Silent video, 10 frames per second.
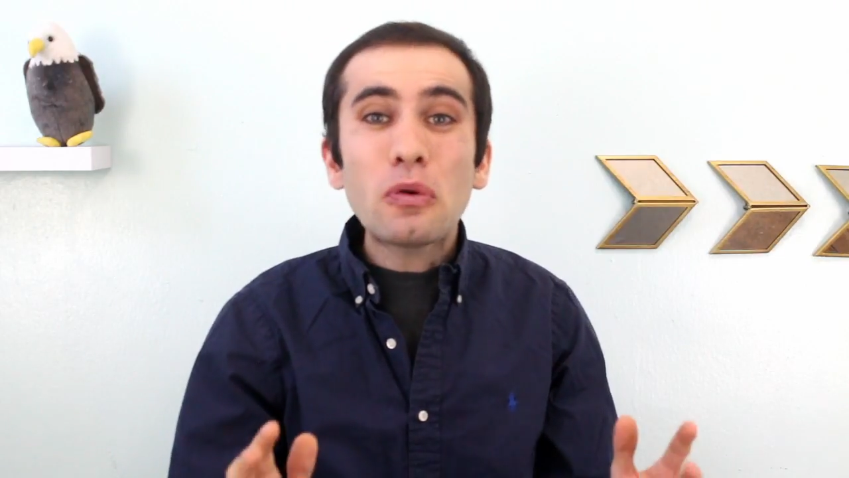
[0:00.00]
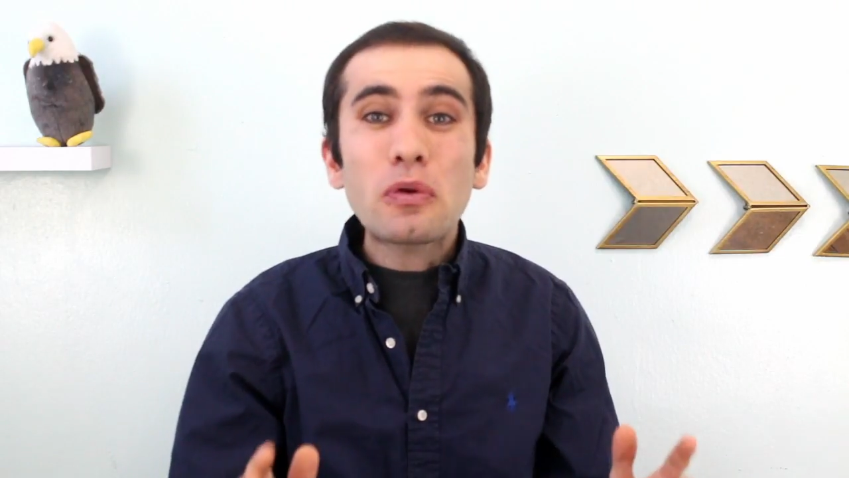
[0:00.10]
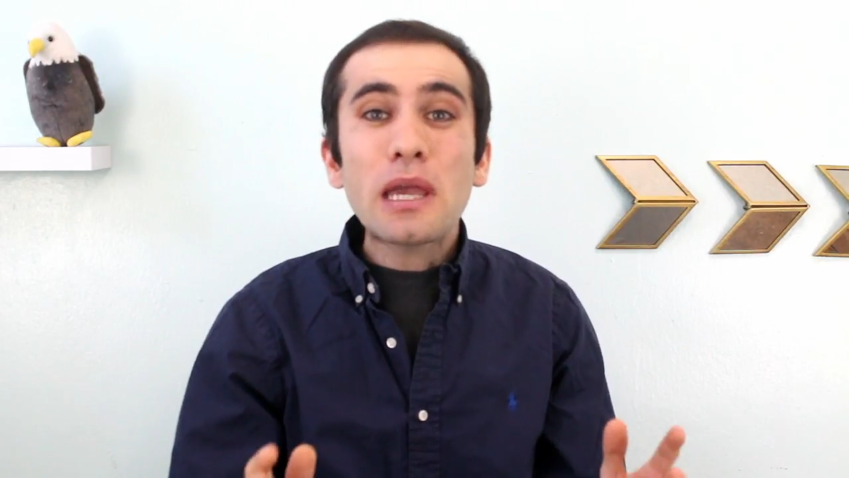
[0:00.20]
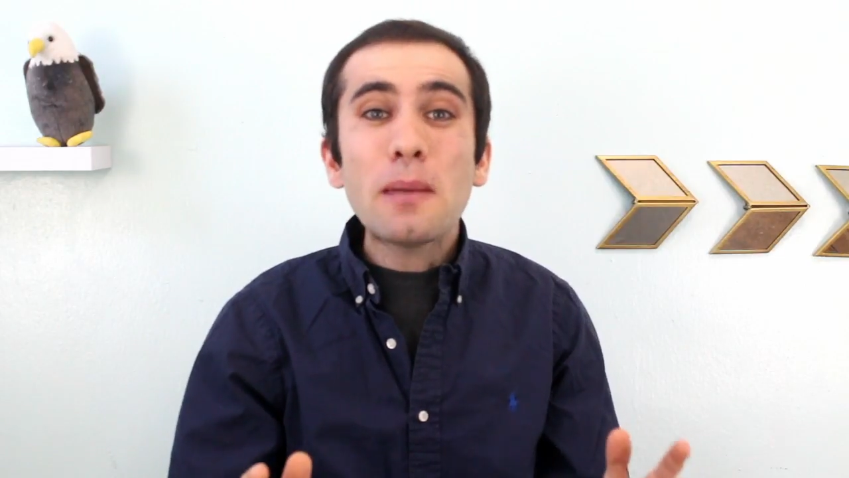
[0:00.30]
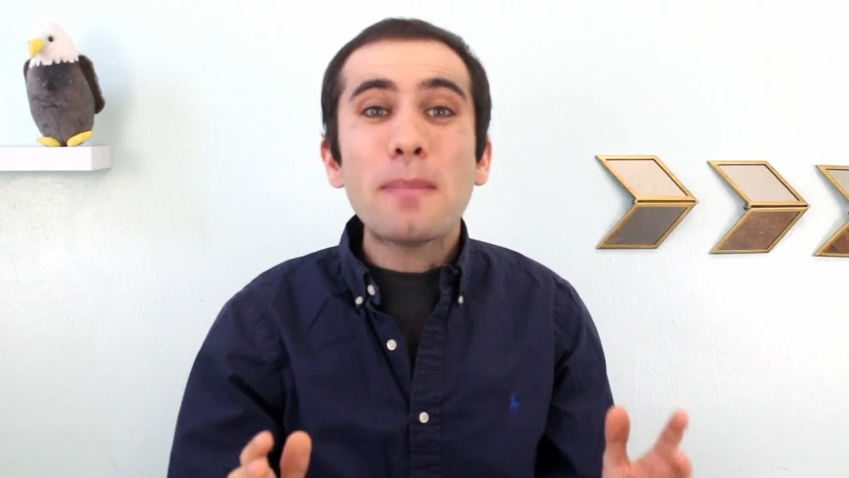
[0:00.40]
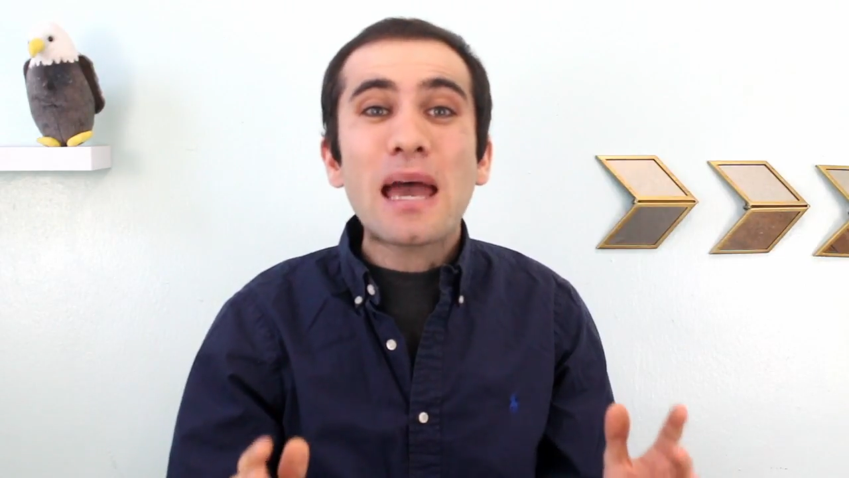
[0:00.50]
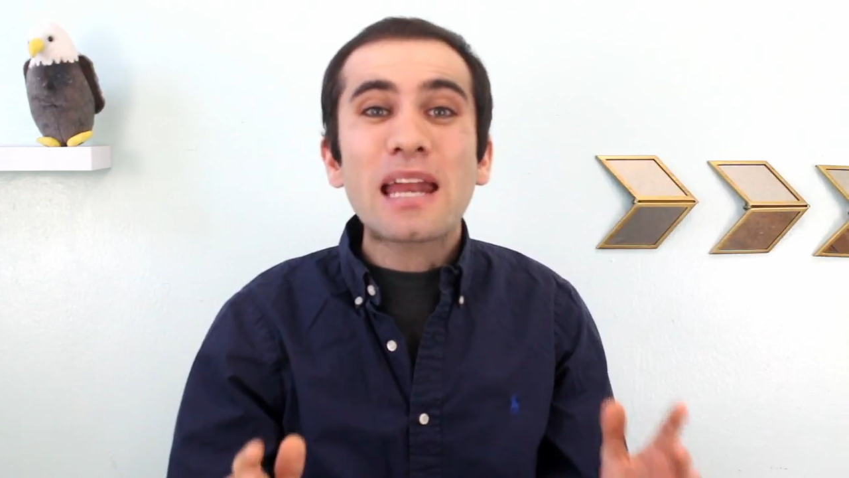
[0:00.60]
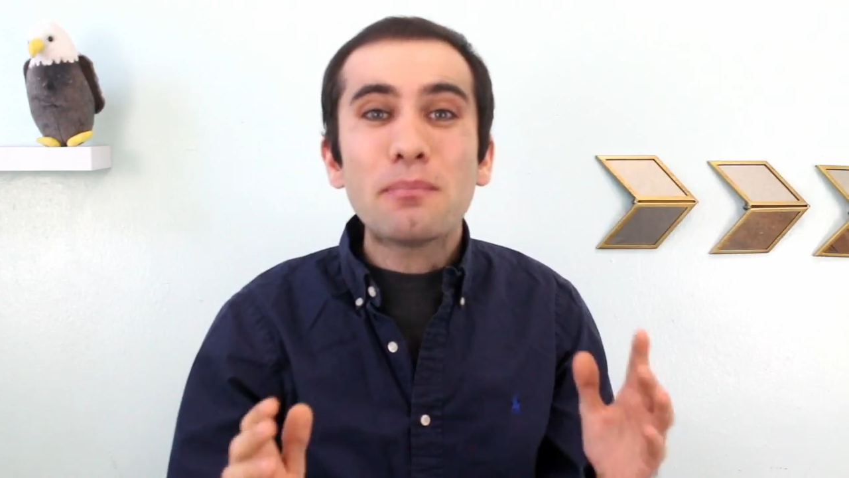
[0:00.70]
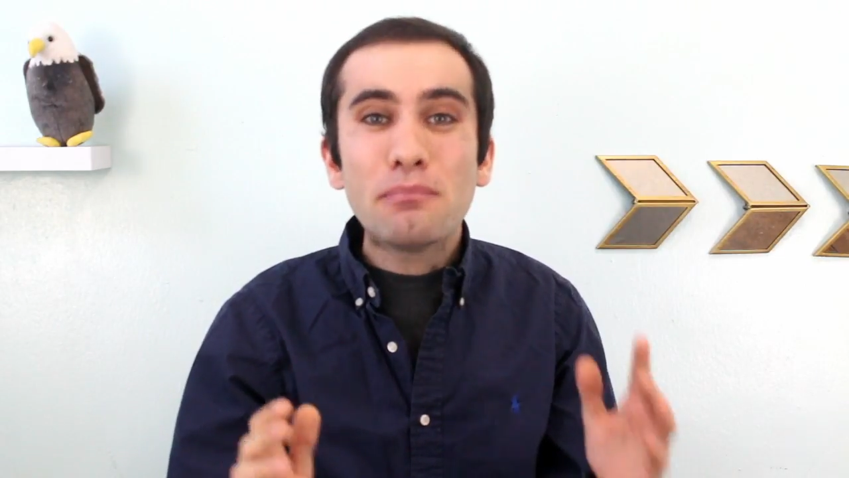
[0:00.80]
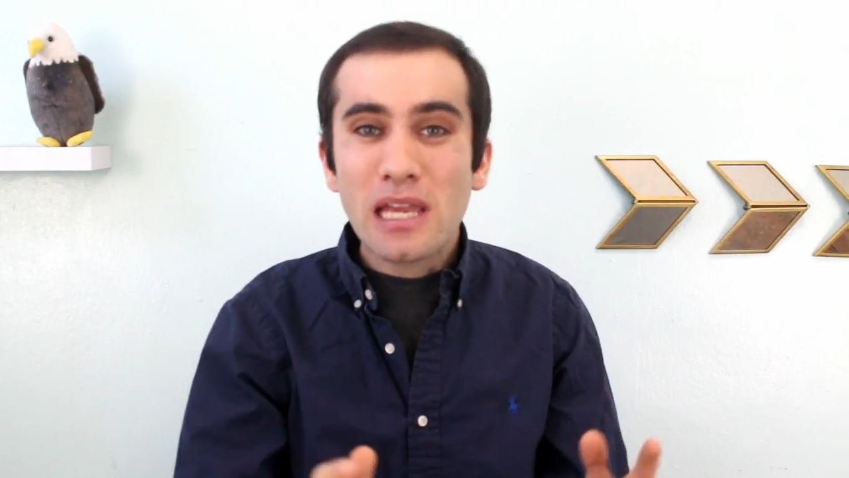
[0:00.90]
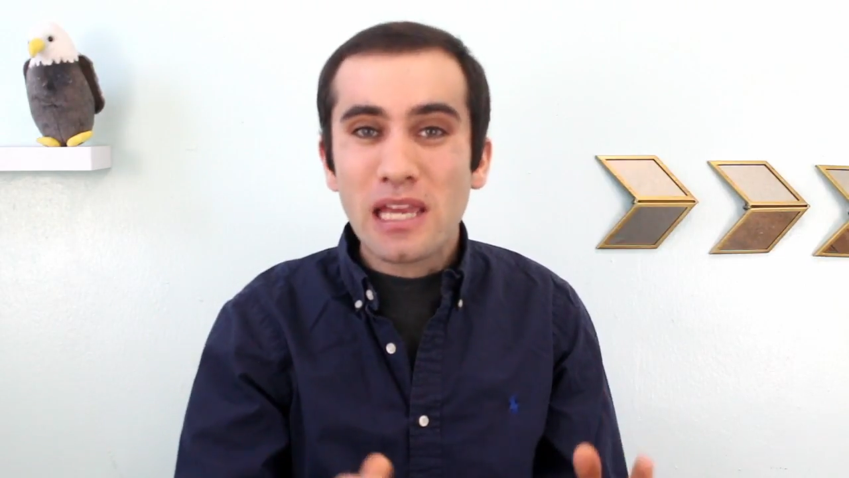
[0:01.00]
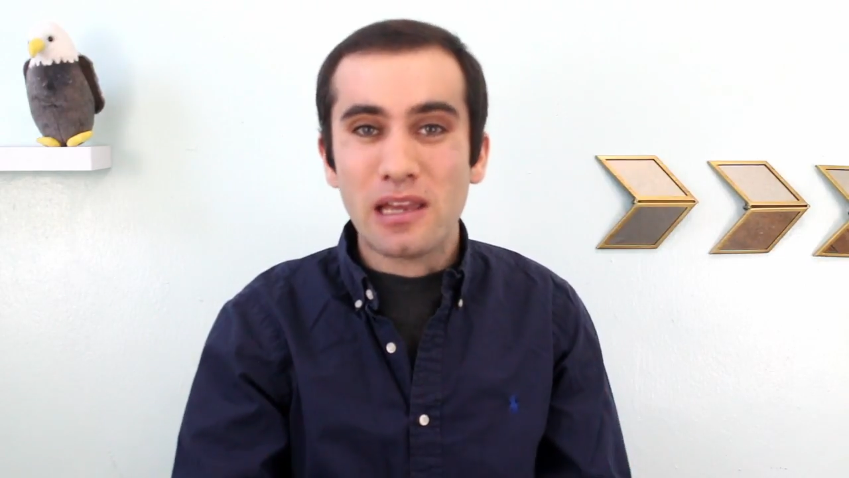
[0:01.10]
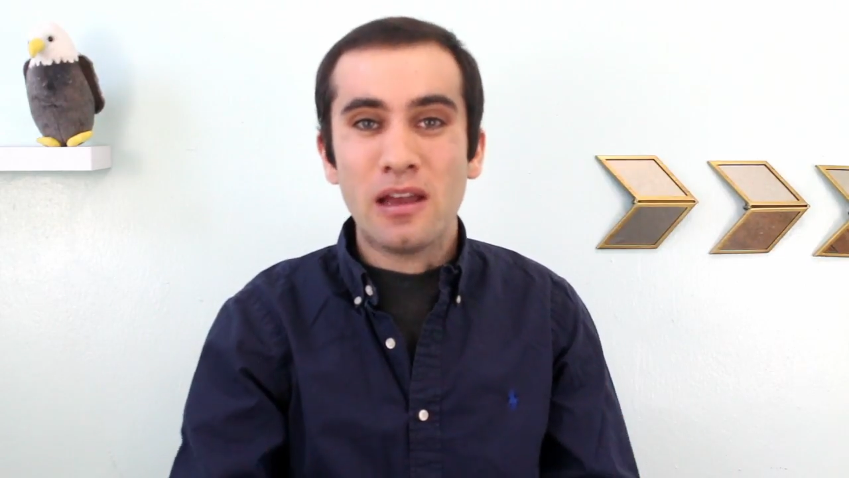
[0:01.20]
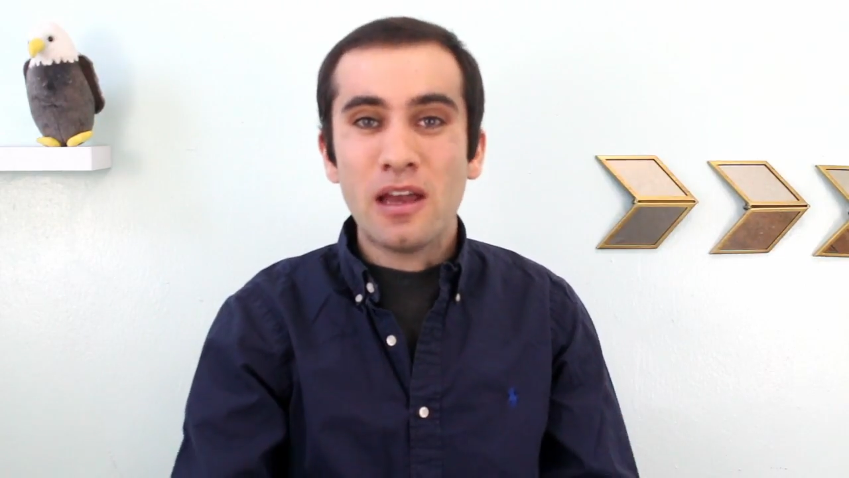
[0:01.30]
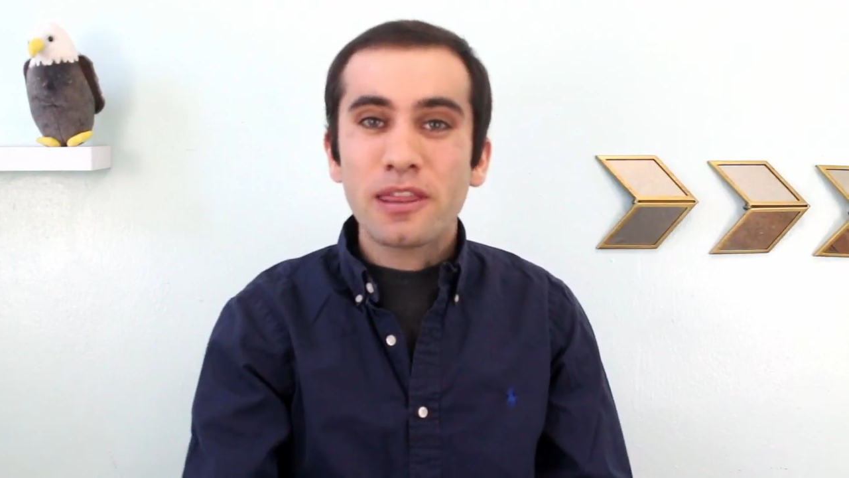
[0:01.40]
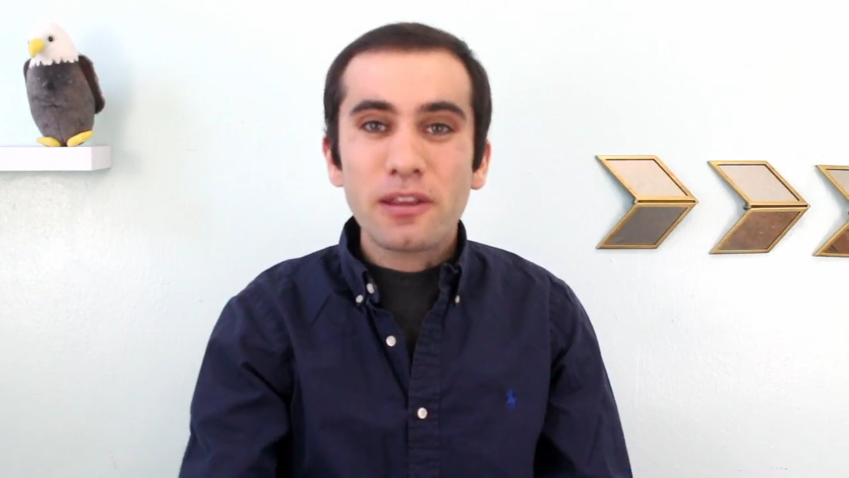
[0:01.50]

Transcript: don't get mad at me.